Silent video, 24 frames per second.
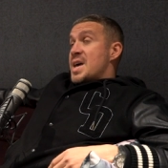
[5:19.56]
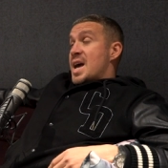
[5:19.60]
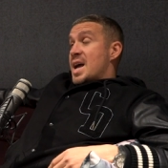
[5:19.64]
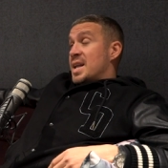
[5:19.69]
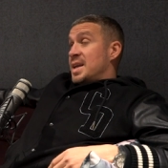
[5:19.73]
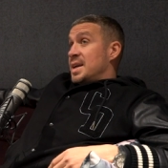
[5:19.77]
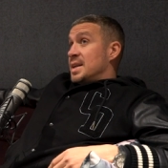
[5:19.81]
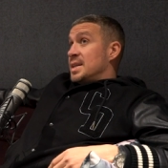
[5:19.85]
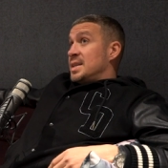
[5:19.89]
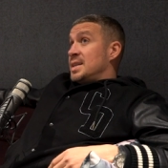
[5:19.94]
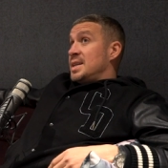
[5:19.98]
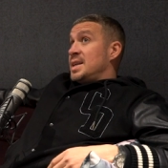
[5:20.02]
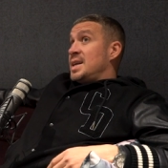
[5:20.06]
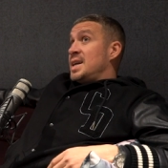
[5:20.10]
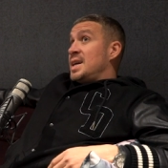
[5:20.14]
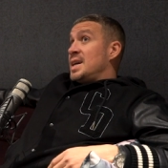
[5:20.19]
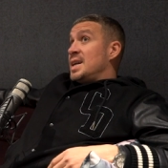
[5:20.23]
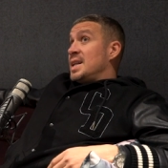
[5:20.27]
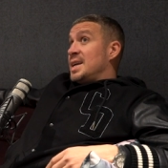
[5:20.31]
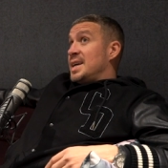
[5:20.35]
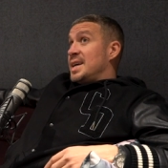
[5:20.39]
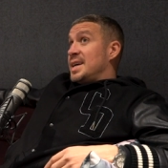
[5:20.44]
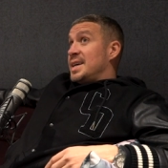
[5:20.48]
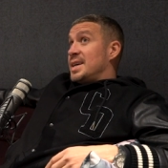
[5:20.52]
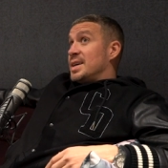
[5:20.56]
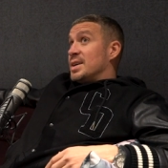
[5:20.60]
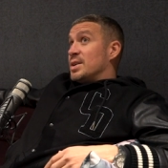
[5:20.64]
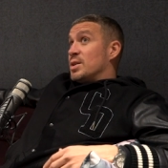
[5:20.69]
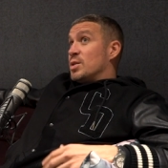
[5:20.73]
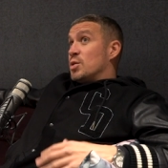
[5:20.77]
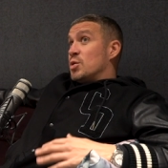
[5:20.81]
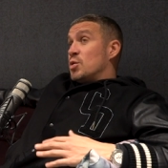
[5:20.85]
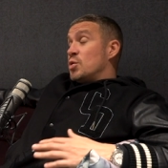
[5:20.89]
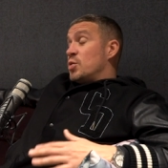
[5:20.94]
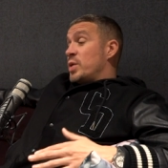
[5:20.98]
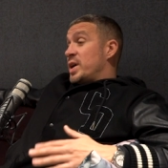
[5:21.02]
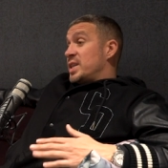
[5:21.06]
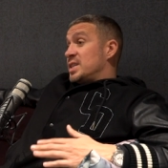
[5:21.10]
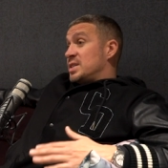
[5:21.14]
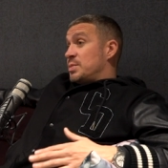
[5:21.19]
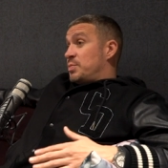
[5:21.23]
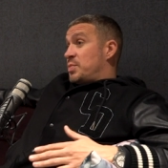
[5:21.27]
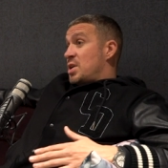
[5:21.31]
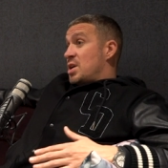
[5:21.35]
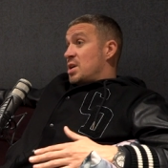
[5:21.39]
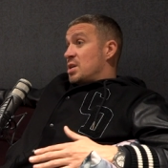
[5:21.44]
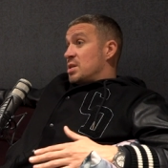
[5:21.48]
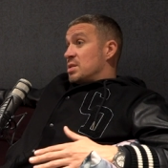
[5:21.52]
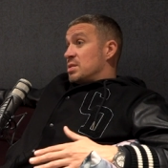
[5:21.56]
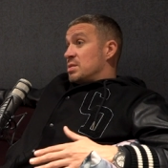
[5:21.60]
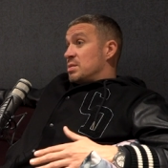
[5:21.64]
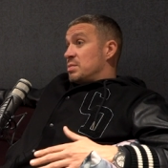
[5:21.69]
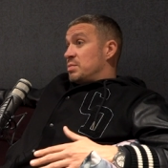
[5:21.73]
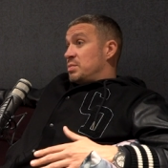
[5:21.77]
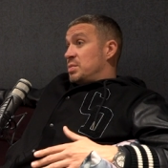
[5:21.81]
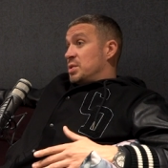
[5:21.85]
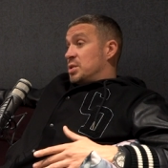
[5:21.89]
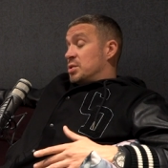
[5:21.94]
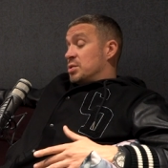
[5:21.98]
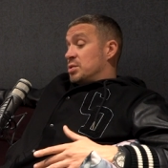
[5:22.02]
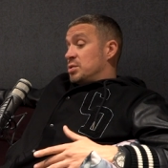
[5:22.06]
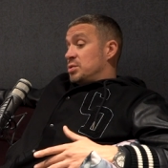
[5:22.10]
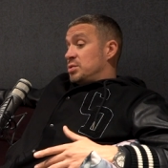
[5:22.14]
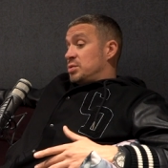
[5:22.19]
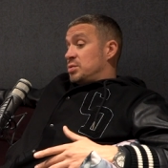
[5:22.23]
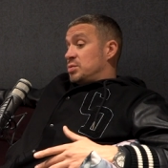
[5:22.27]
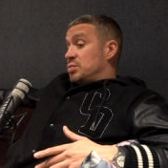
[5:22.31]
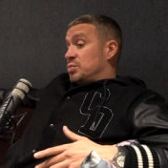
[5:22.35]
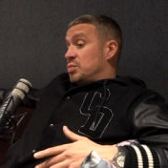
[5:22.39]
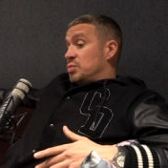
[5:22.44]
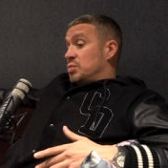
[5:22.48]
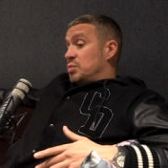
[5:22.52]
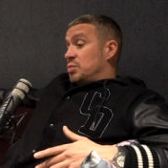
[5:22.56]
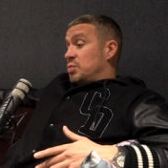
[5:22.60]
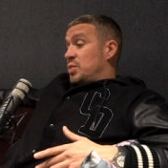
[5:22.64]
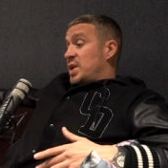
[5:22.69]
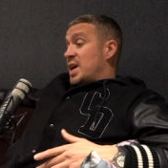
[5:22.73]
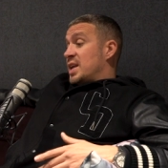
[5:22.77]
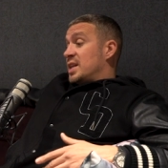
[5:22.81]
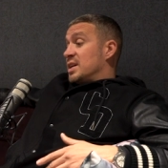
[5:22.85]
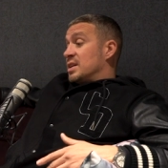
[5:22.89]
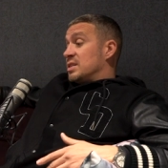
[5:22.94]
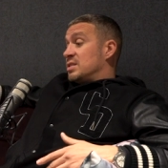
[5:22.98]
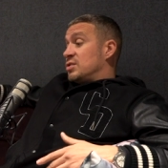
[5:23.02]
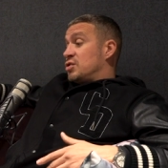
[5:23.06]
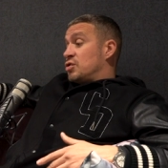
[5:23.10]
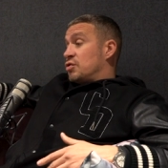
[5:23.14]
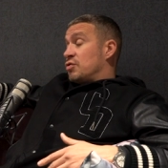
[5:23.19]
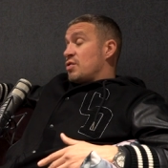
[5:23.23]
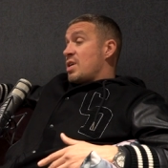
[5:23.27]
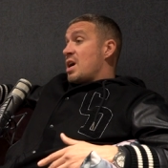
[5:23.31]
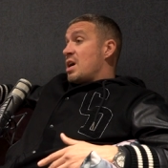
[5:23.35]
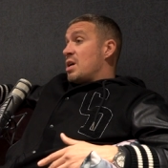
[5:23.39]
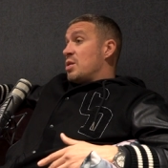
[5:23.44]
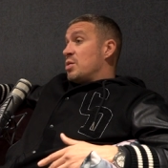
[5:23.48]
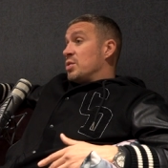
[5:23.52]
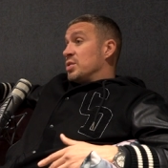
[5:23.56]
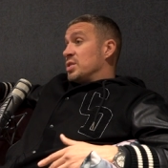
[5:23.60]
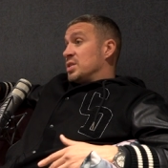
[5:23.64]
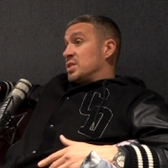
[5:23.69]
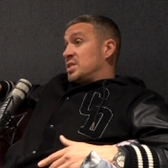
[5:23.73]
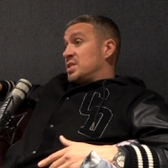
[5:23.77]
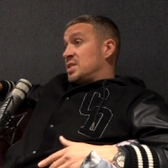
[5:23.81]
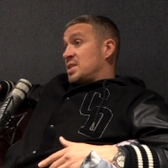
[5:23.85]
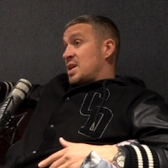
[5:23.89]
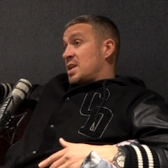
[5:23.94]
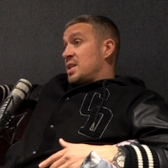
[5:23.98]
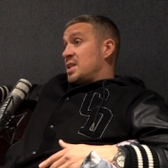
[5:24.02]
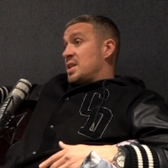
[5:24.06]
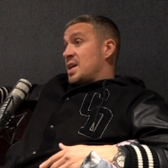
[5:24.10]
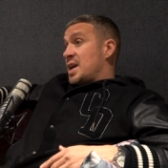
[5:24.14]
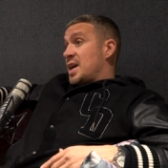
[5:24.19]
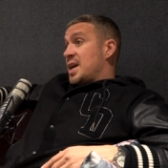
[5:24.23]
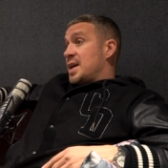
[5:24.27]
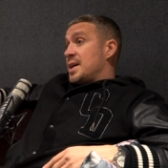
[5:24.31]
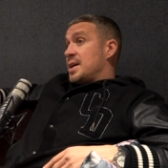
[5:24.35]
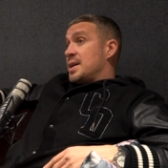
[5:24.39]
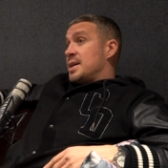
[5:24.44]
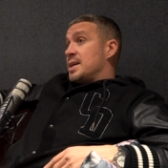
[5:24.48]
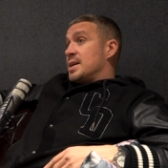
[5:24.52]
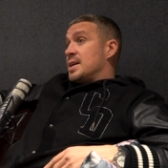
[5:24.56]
and it nearly all went to pot because we had a trial on a Sunday.